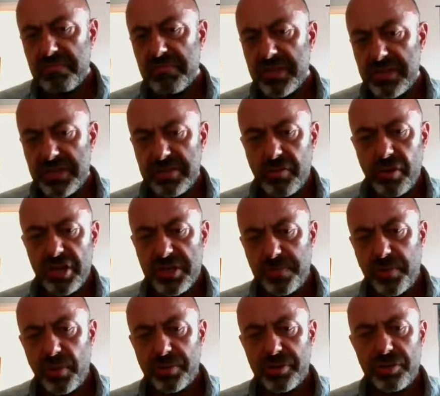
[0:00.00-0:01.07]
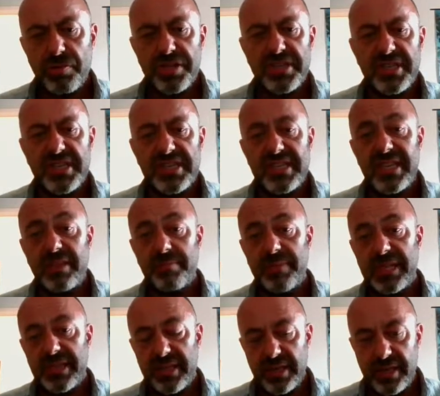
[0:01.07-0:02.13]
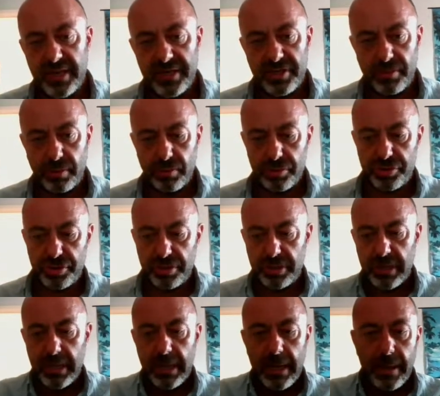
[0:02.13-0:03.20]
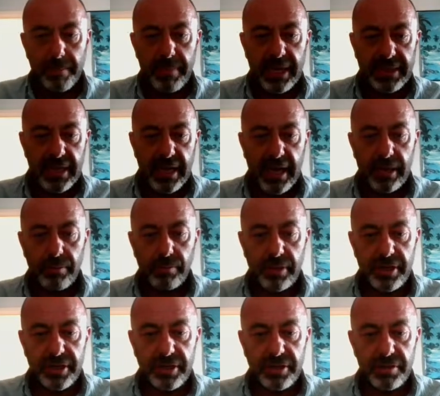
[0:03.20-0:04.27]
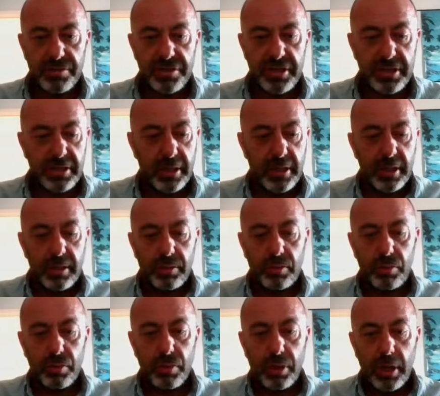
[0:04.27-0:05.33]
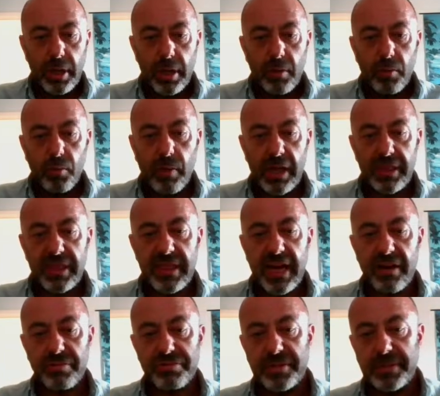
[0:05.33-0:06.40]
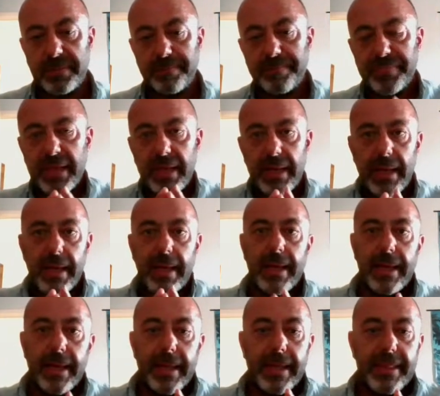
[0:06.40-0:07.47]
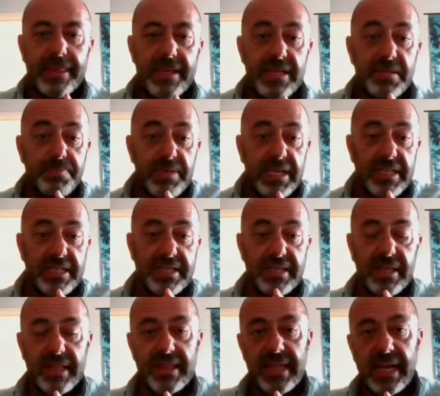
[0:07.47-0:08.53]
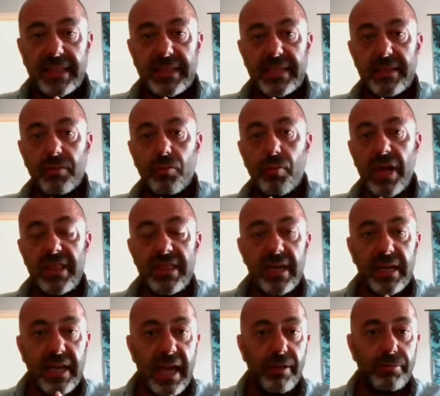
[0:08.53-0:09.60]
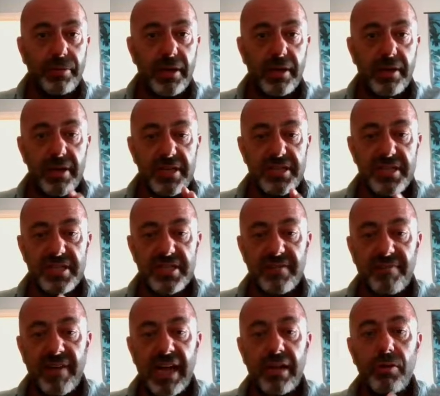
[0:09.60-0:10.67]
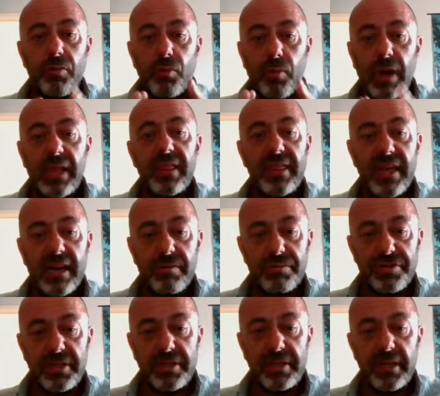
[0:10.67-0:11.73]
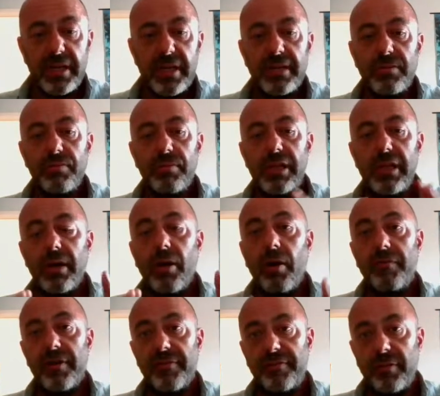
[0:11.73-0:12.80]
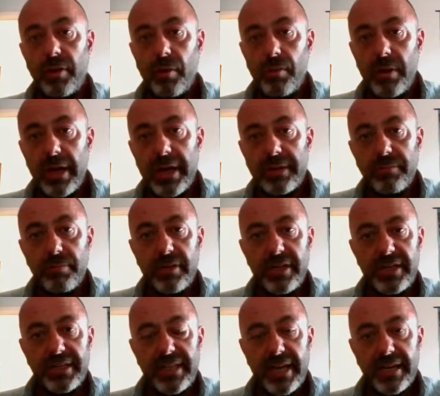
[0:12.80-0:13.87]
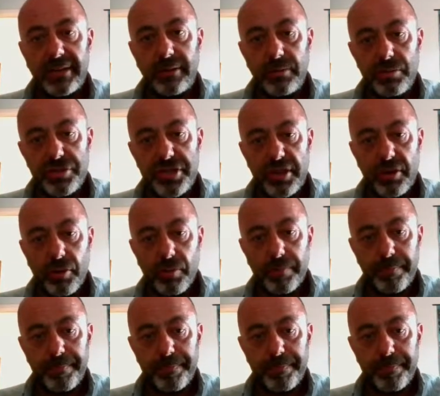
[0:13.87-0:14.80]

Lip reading: This corresponds to a 16-bit resolution, but I will reduce it to 1000. This means that when the counter reaches the value 1000, it will overflow and will return to 0.